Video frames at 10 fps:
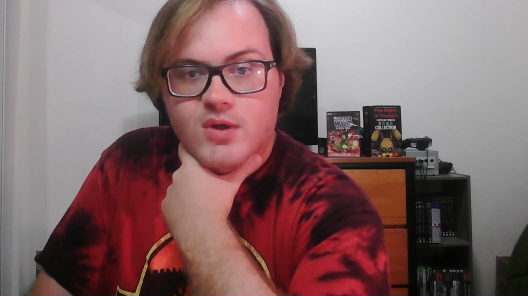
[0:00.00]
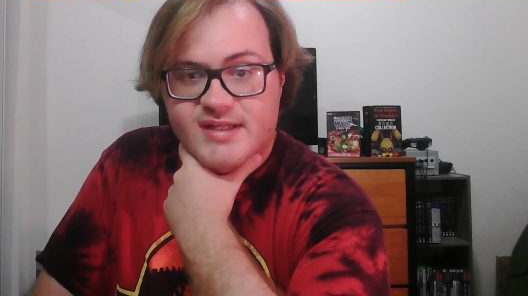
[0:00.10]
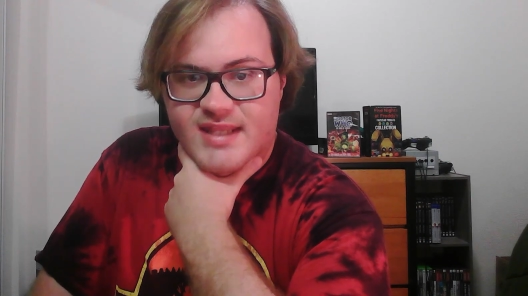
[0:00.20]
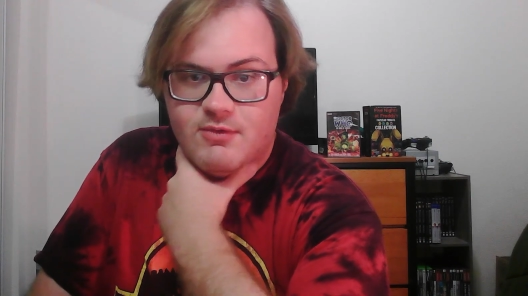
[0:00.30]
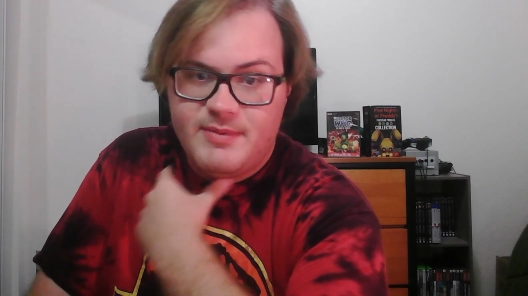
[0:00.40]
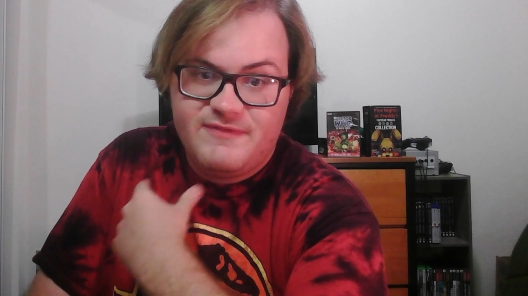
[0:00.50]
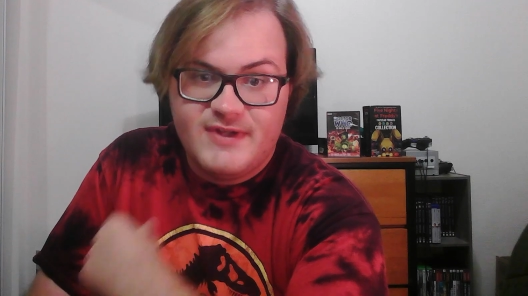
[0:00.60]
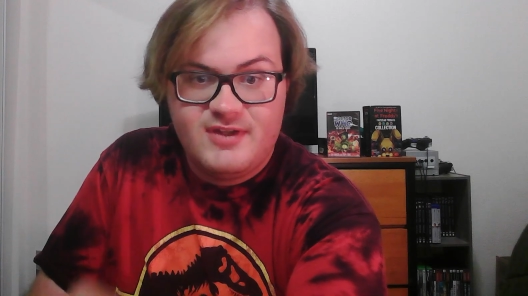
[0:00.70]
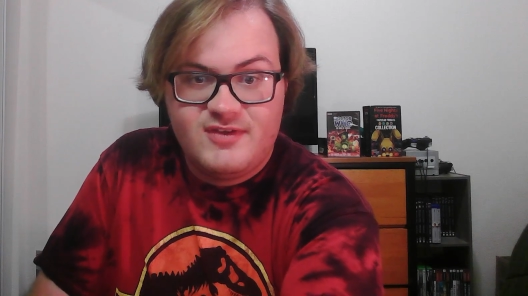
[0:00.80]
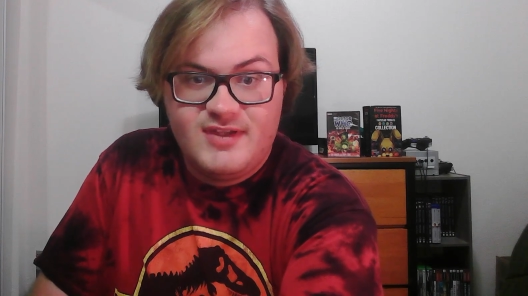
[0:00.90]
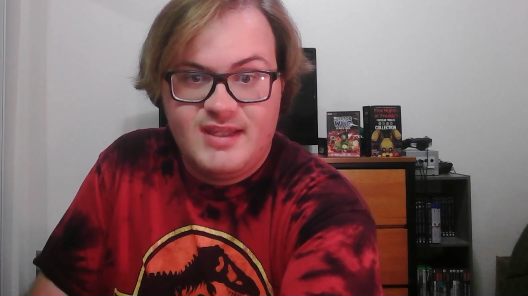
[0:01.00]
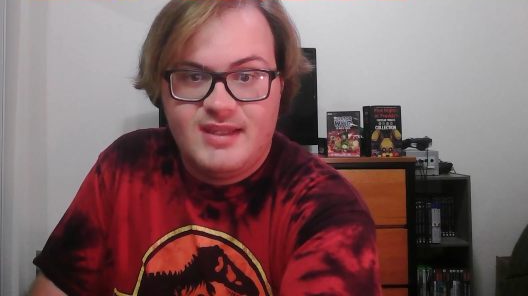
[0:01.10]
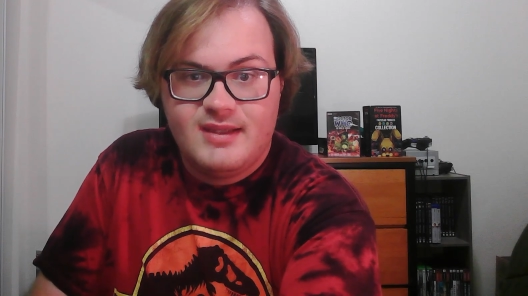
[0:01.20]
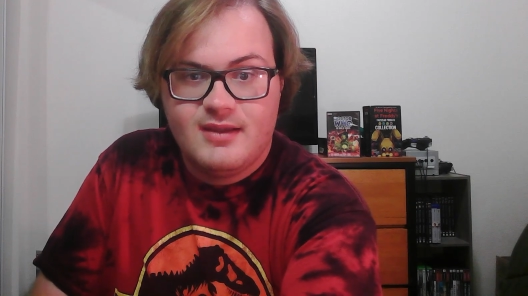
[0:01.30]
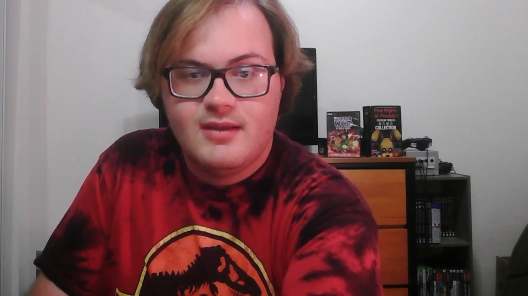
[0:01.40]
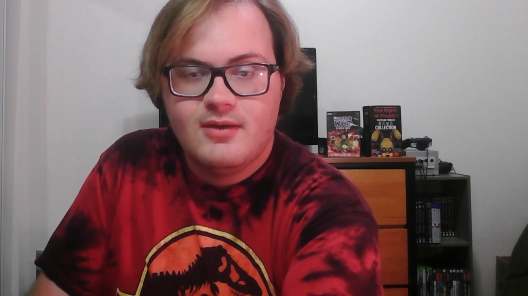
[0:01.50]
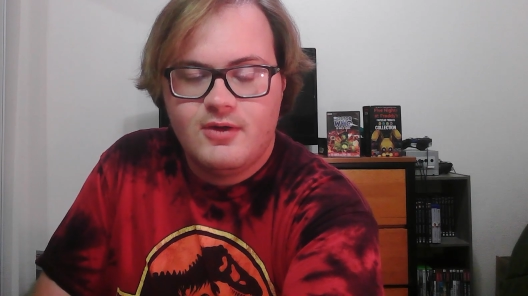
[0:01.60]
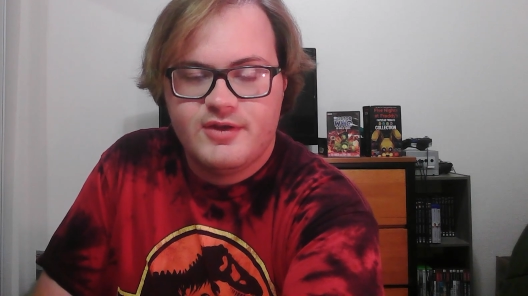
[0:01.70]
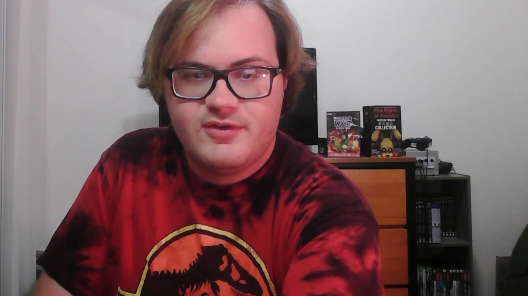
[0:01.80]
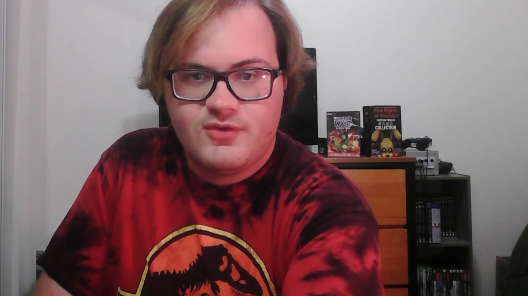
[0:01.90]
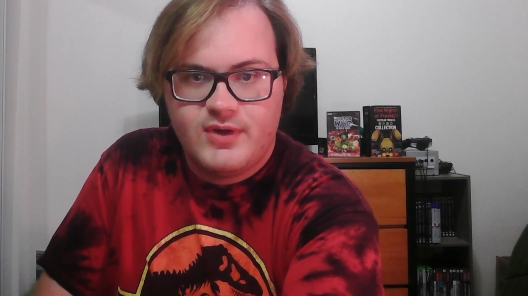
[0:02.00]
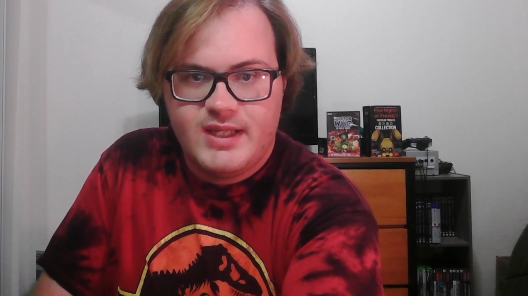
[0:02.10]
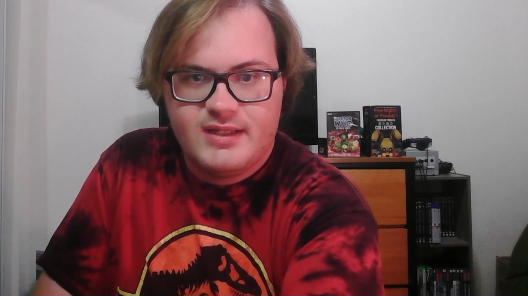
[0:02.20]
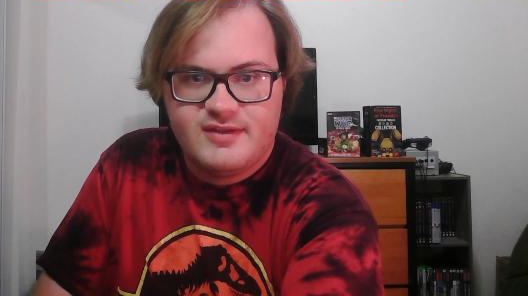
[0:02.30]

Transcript: which I think would be fun to see on screen,